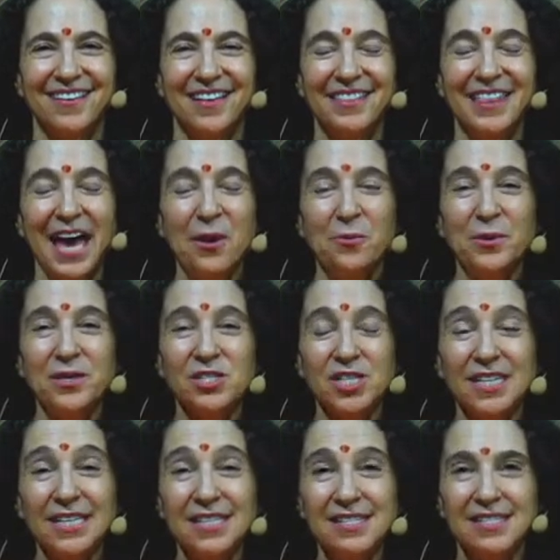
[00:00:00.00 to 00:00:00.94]
That which
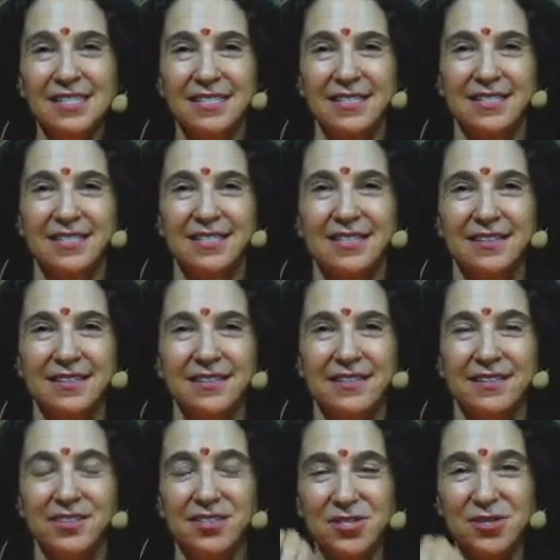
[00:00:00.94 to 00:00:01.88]
isn't
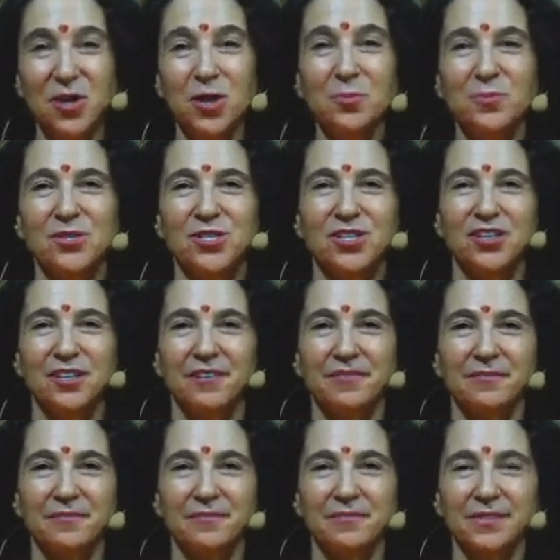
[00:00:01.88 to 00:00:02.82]
the sculpture
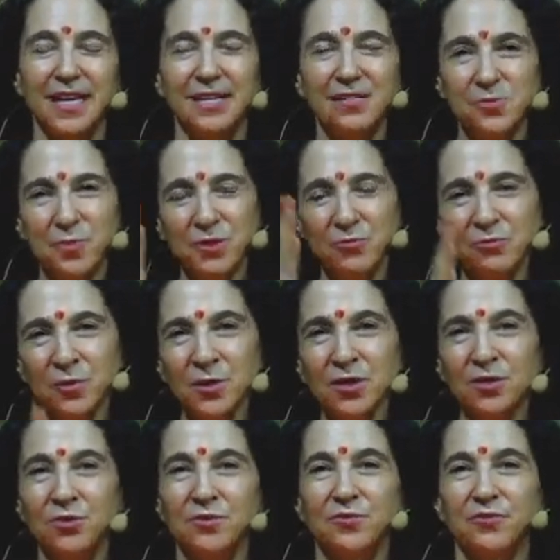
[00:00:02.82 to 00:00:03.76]
has been
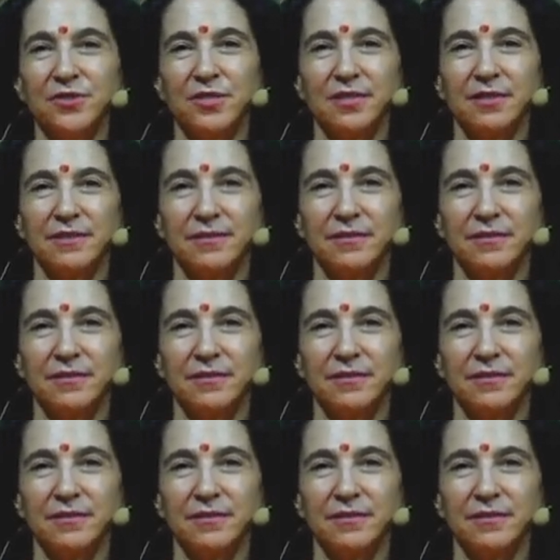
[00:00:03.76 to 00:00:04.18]
removed.